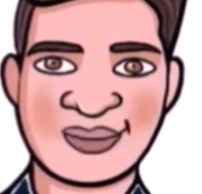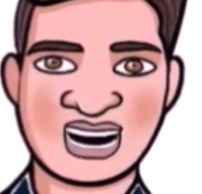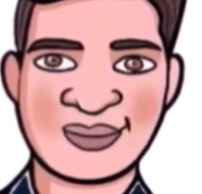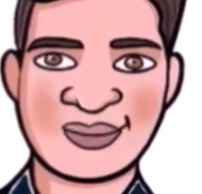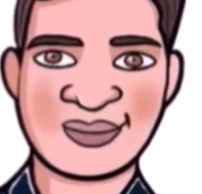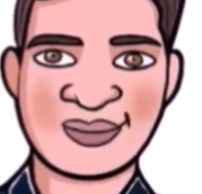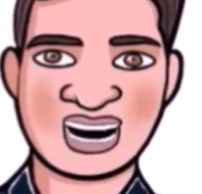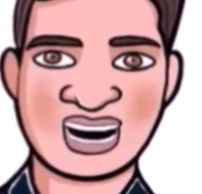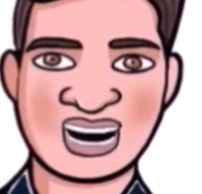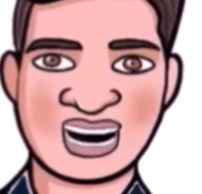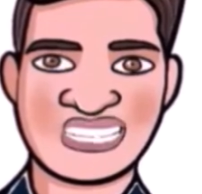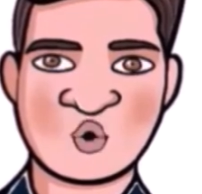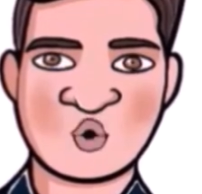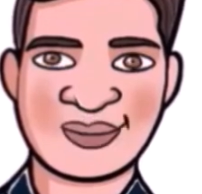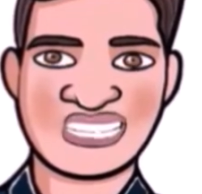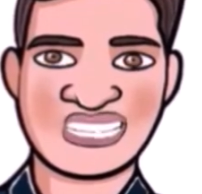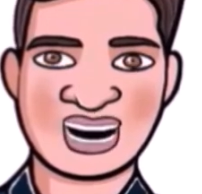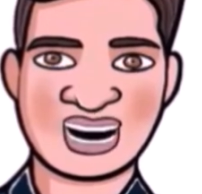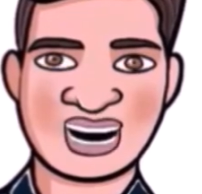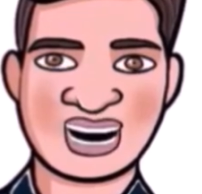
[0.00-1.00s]

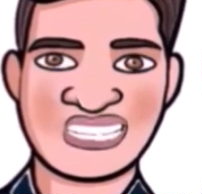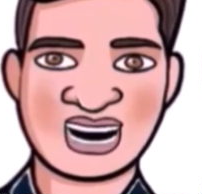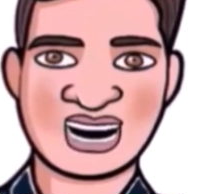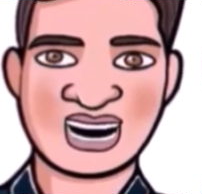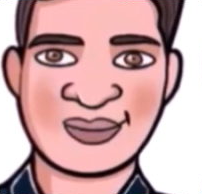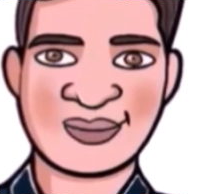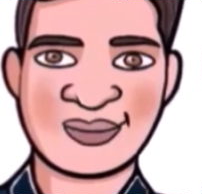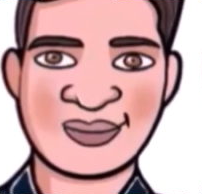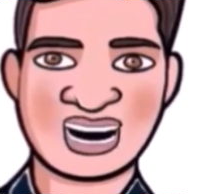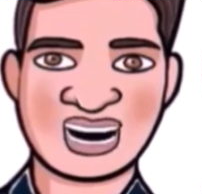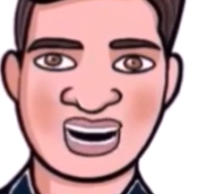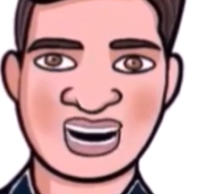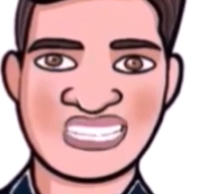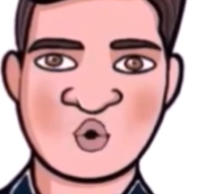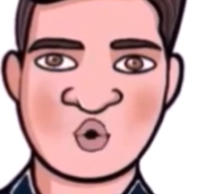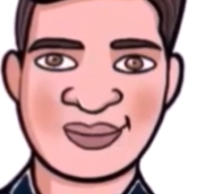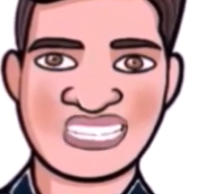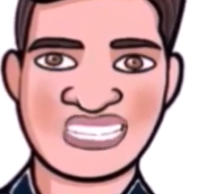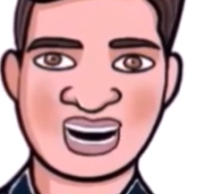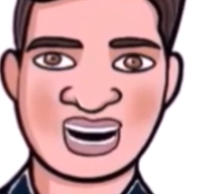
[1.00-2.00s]
Nave and
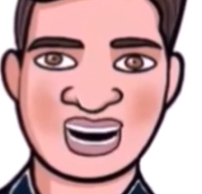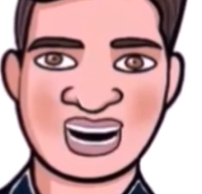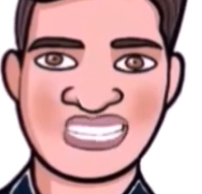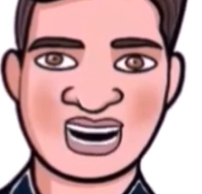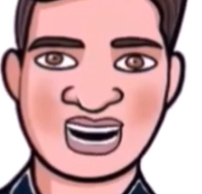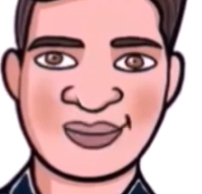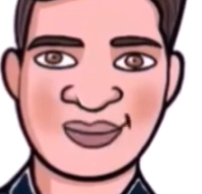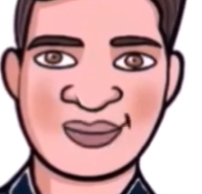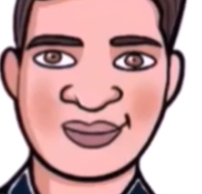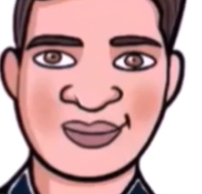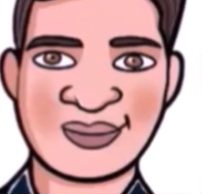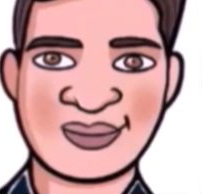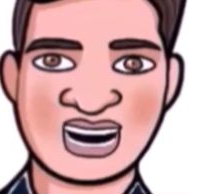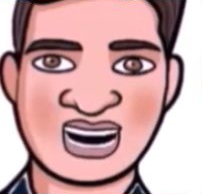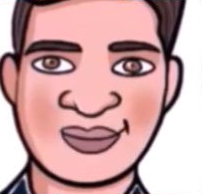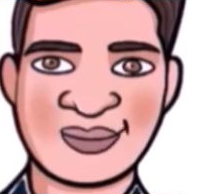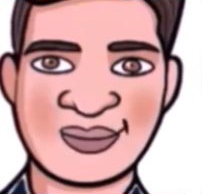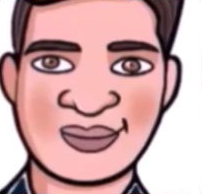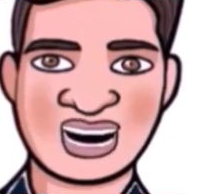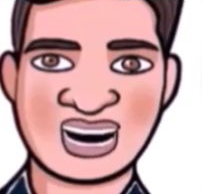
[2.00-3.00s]
Ponne.
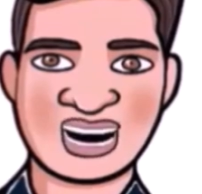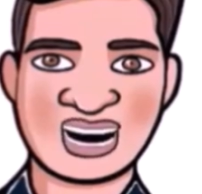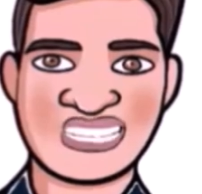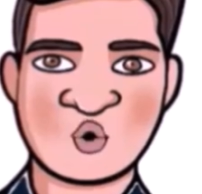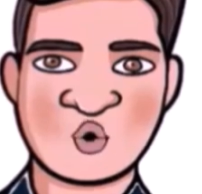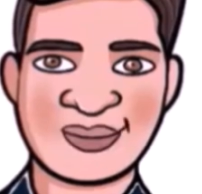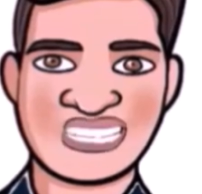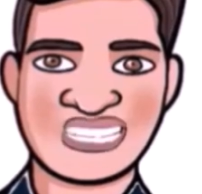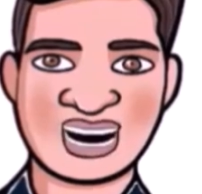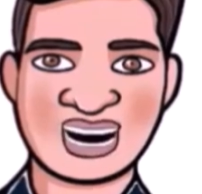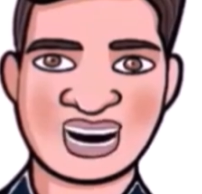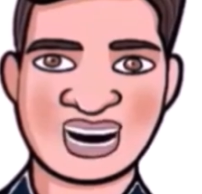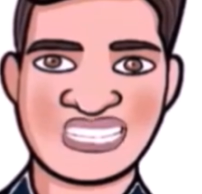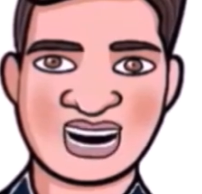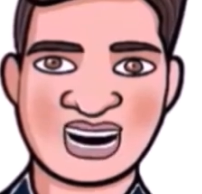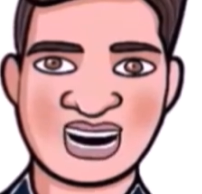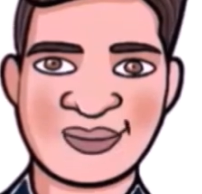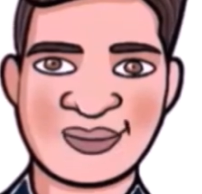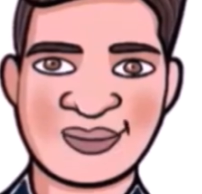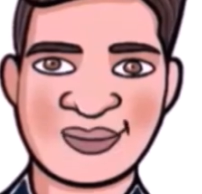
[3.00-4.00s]
Okay,
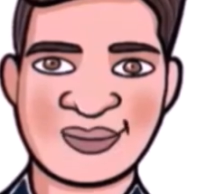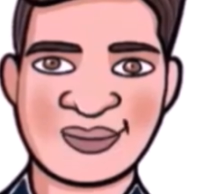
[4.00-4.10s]
Pawrne.